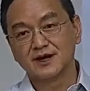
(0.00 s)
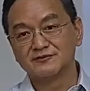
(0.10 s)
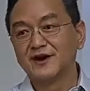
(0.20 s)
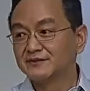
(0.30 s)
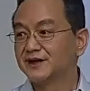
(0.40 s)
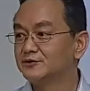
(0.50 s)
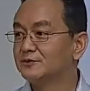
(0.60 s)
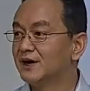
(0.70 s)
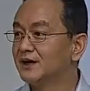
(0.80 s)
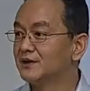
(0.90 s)
five hundred
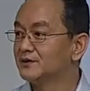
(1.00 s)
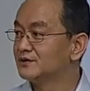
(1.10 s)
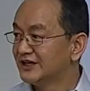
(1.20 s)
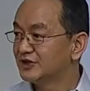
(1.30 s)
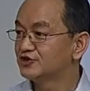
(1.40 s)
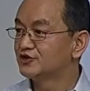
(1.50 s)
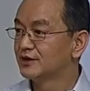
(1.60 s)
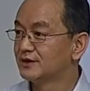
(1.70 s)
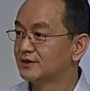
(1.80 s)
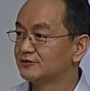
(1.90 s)
mile-ish
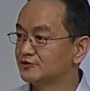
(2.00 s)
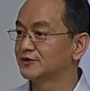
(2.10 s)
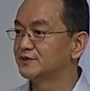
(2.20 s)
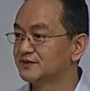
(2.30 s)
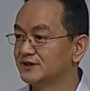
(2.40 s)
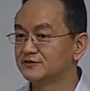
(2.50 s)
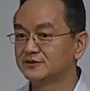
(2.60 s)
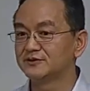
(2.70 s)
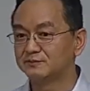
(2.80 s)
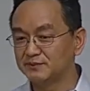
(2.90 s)
transportation,
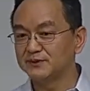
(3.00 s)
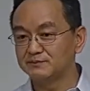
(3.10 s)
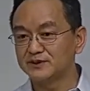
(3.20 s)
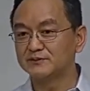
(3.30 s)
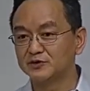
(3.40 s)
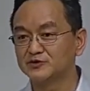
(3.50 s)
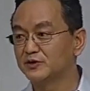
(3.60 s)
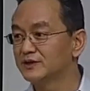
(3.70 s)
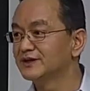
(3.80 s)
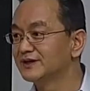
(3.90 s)
be, be the
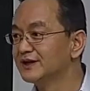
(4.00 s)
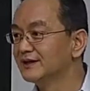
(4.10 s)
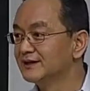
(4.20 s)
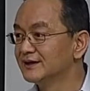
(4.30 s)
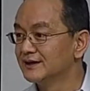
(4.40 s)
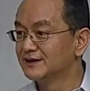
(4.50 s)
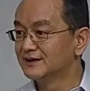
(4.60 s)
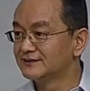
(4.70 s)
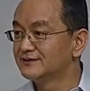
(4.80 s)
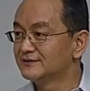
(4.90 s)
majority uh,